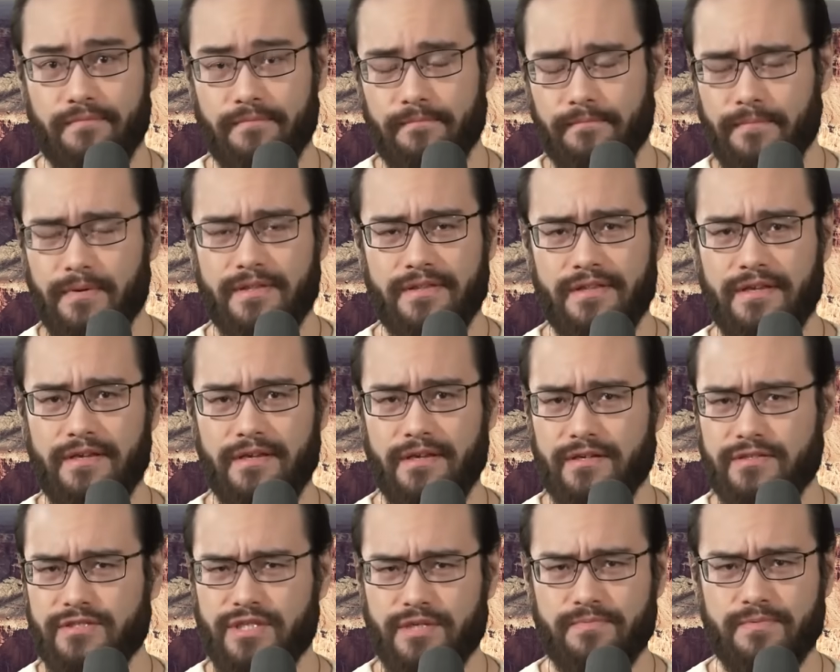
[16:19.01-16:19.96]
but the
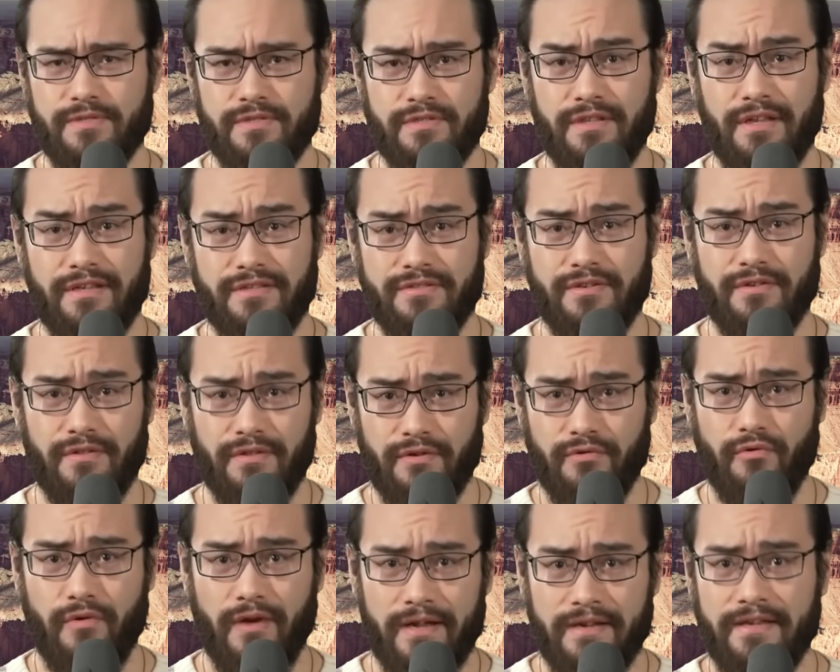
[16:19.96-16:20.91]
Egyptian link to the
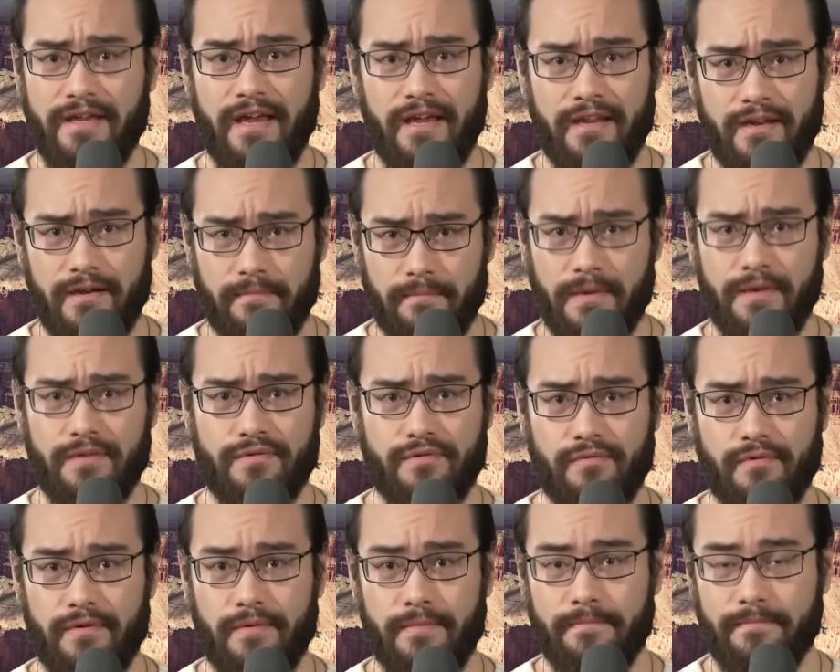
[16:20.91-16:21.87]
Grand Canyon
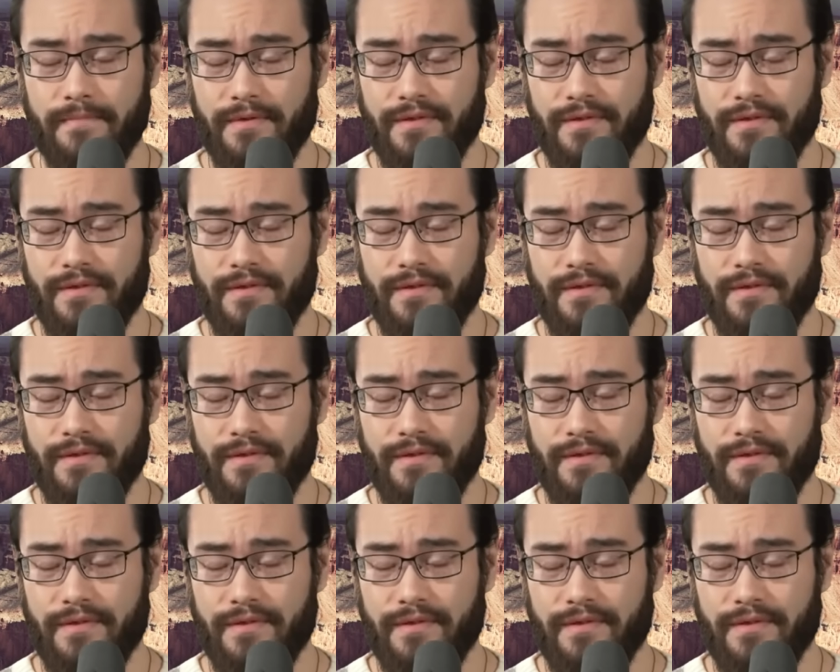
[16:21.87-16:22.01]
mystery